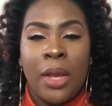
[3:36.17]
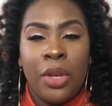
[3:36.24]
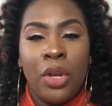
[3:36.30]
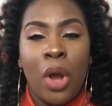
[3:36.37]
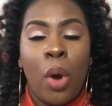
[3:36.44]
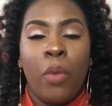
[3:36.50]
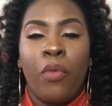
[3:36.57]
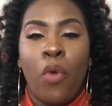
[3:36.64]
you
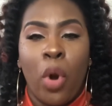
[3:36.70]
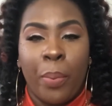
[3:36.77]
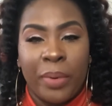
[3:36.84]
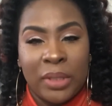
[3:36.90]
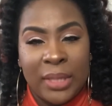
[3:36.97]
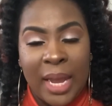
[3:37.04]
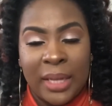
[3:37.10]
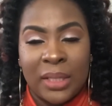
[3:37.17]
know, for a
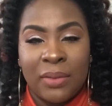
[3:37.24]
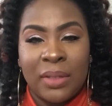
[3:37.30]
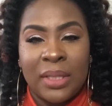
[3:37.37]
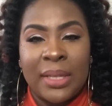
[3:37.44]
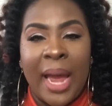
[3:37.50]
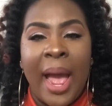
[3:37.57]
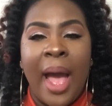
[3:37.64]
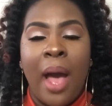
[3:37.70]
protective
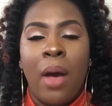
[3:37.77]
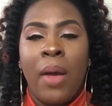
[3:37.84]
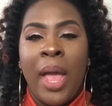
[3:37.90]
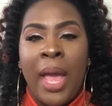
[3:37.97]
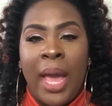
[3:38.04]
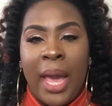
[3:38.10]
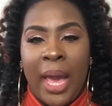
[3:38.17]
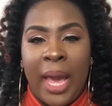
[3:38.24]
style
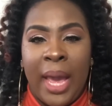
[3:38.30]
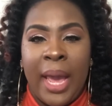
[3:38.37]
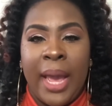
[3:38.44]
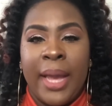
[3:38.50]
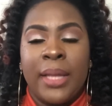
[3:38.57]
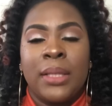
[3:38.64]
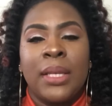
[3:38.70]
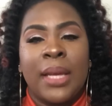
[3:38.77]

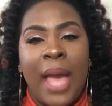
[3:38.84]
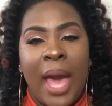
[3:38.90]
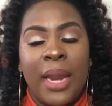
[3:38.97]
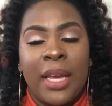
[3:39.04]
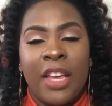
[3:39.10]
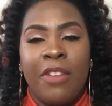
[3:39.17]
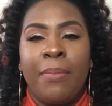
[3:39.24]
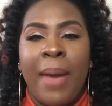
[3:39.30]
and to kind
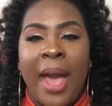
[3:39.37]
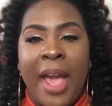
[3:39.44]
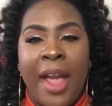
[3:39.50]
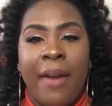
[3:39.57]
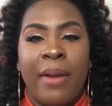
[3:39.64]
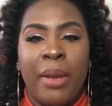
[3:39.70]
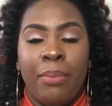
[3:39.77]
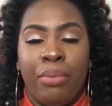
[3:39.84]
of give my
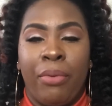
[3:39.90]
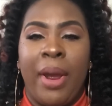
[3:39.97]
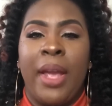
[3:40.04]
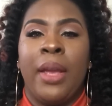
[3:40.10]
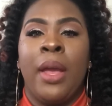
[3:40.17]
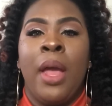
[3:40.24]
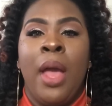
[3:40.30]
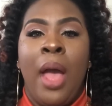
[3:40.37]
hair a break.